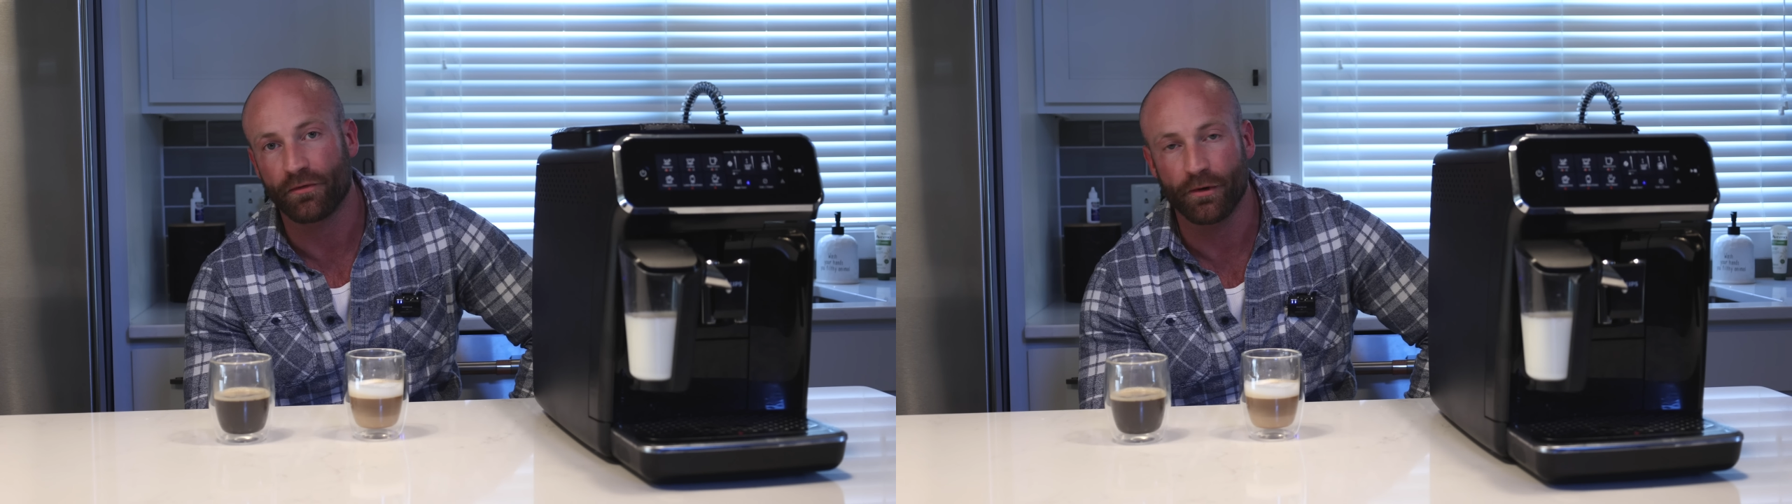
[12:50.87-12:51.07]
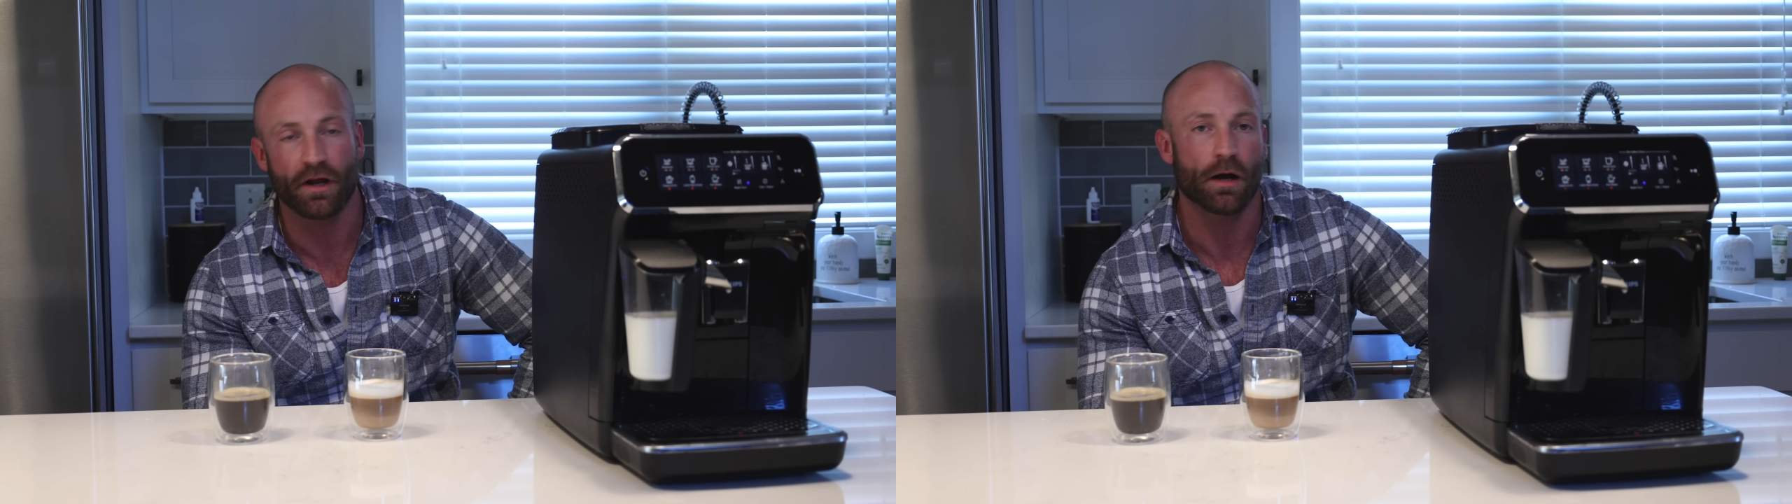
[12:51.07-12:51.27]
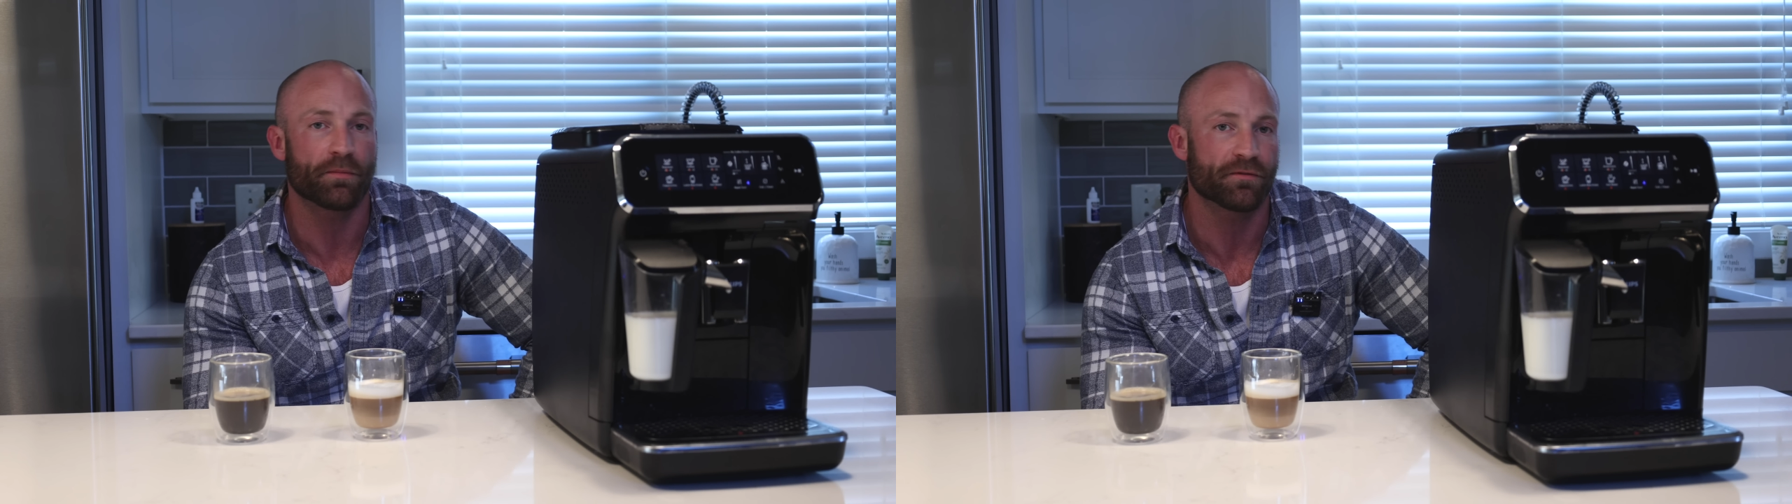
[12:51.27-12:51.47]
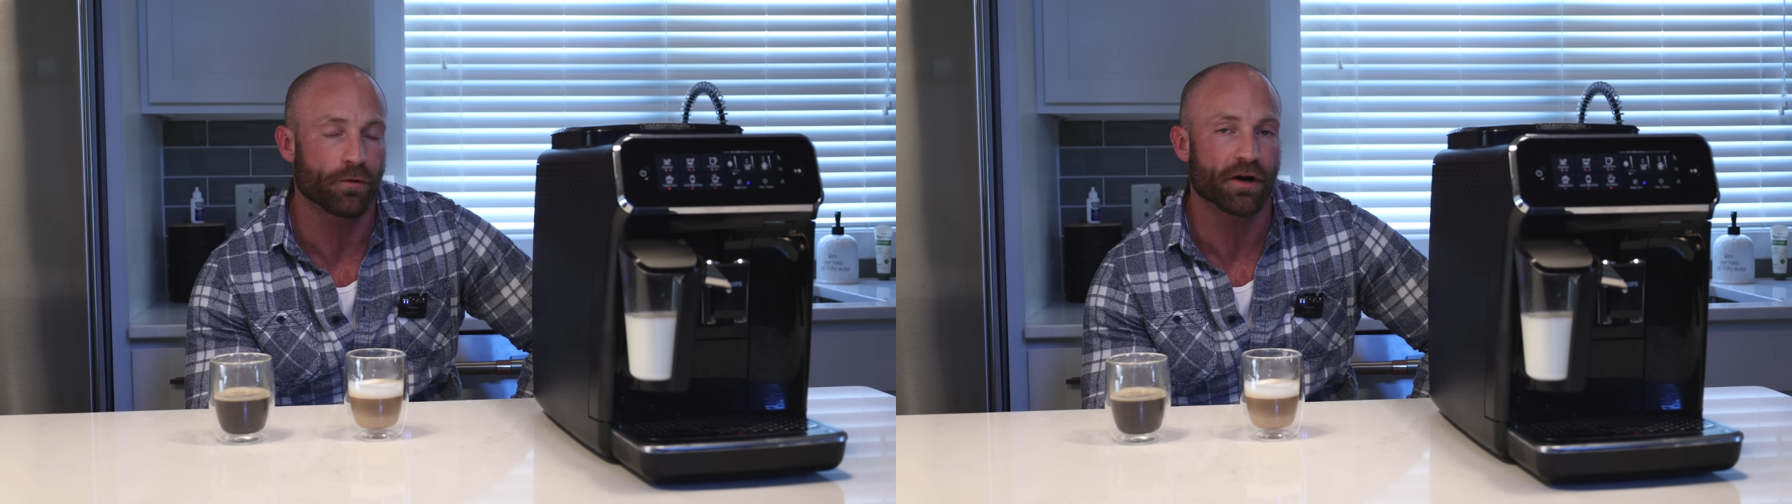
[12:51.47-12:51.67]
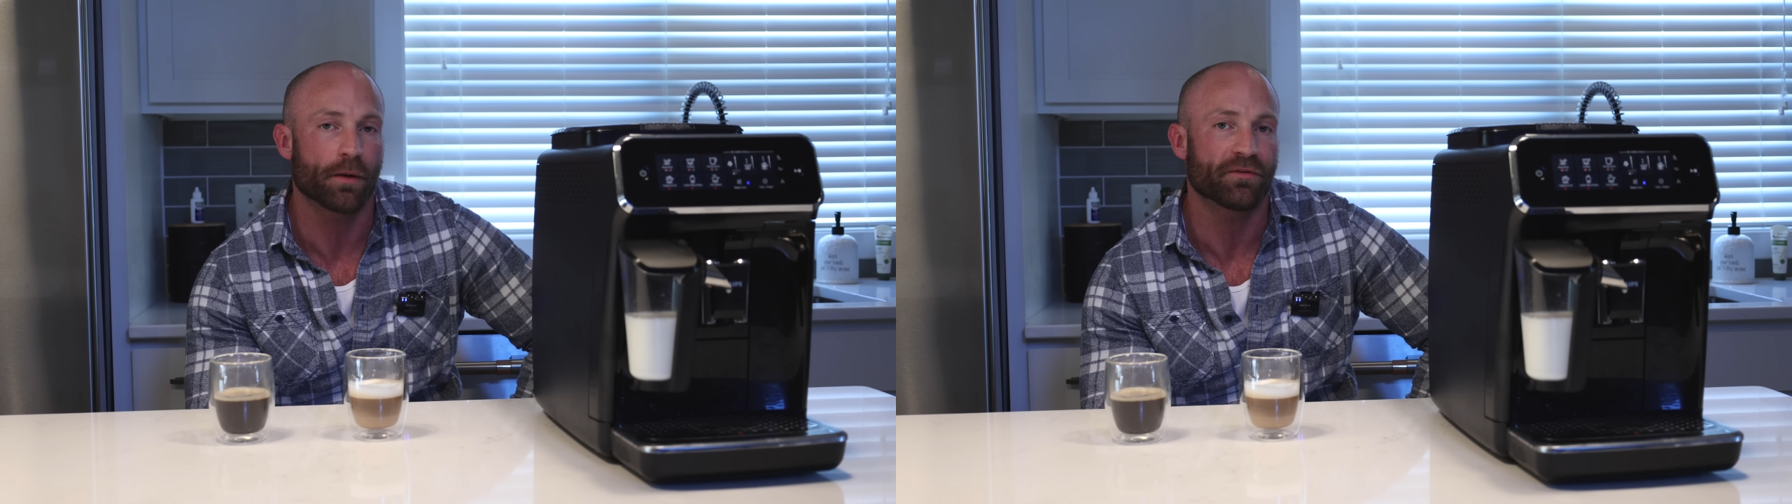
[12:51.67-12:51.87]
3 cups,
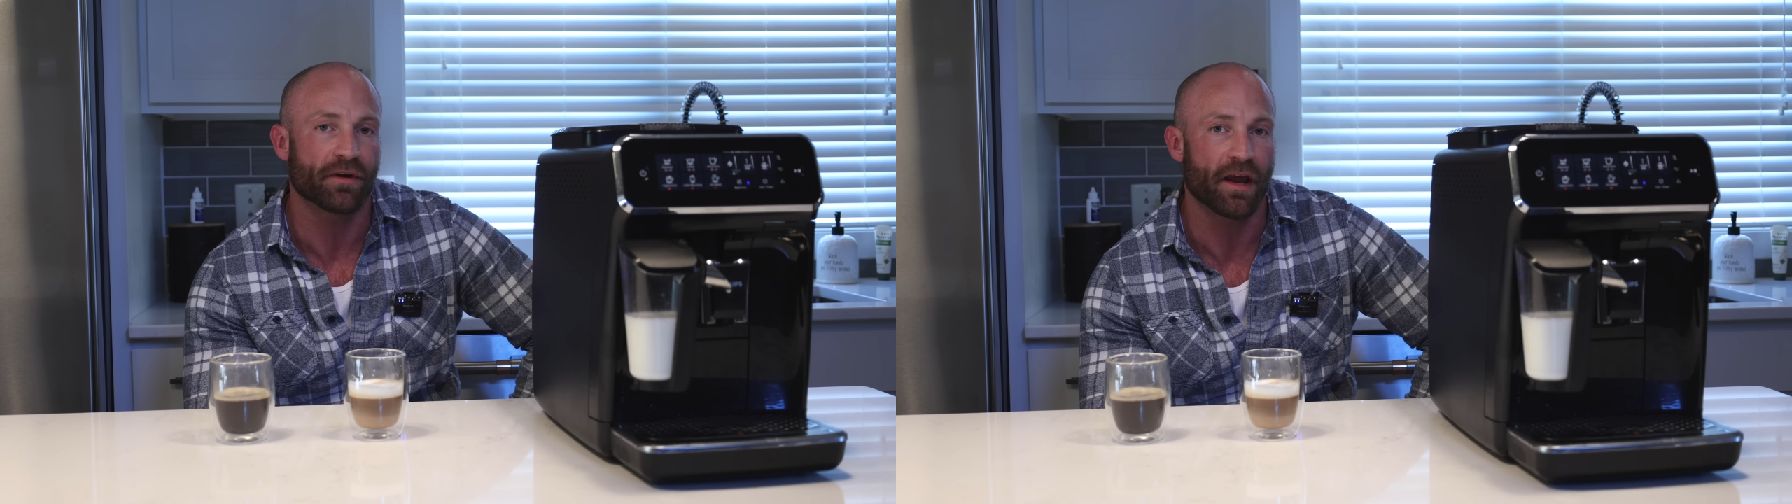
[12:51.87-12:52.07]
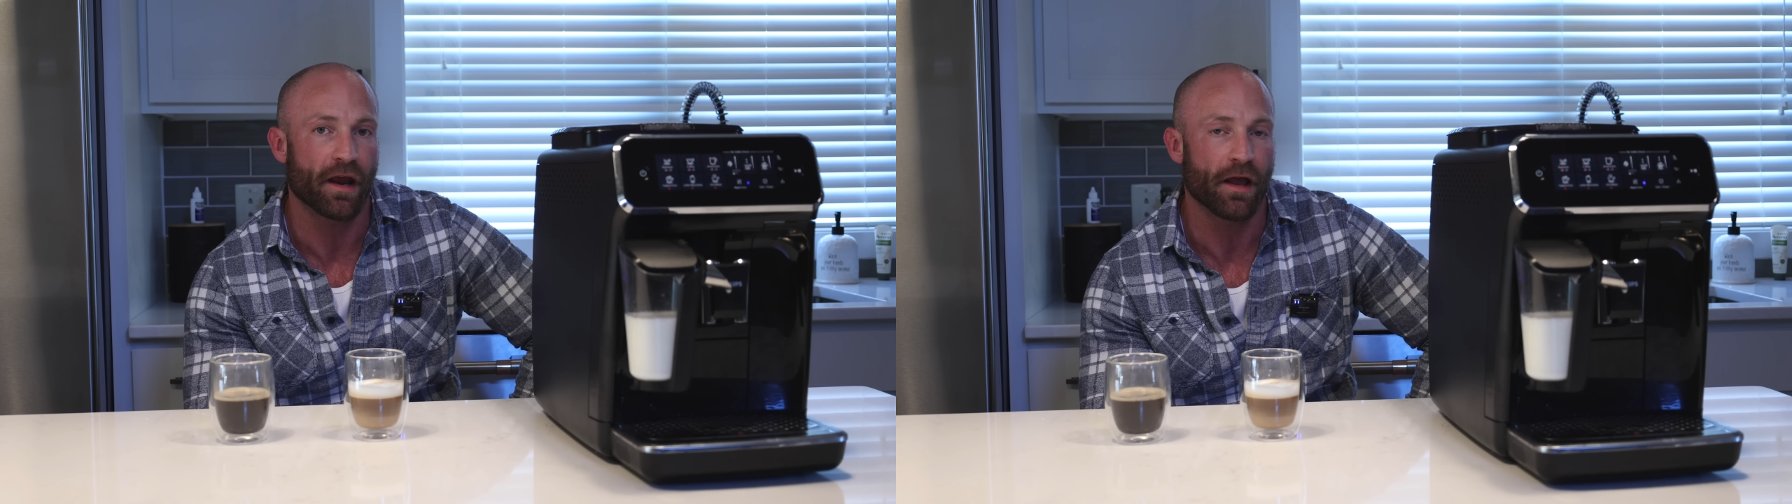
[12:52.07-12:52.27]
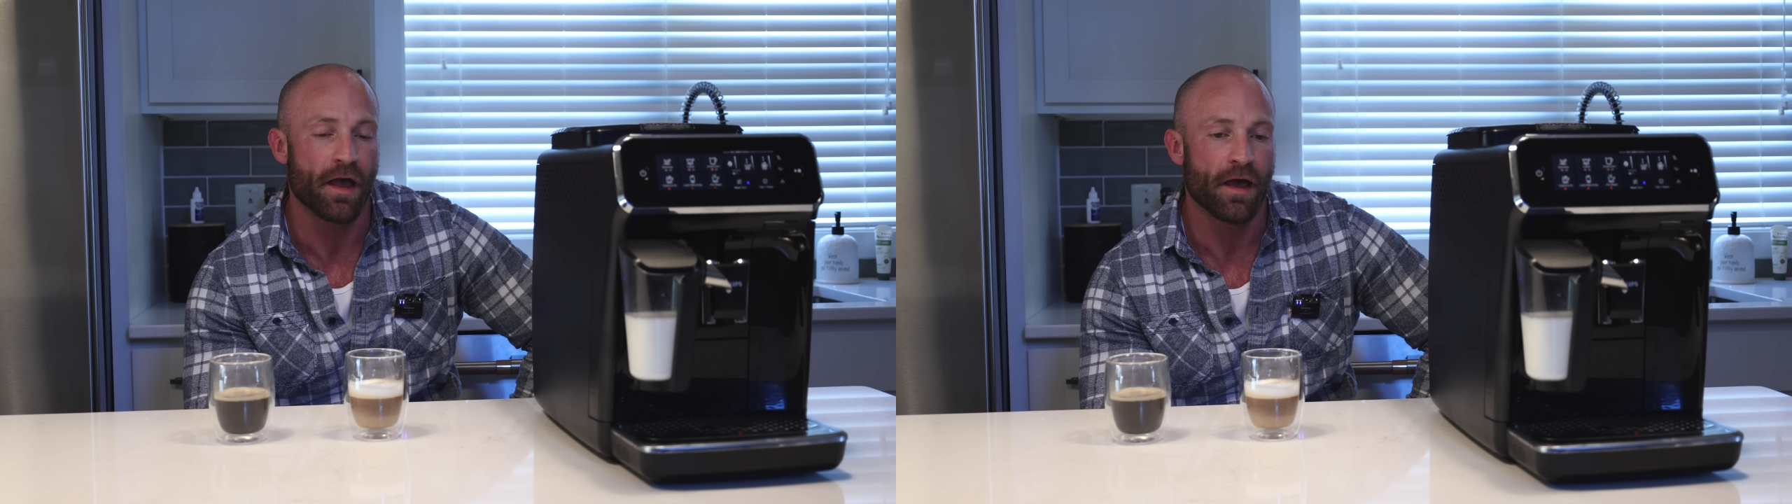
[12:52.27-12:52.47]
4 cups a day,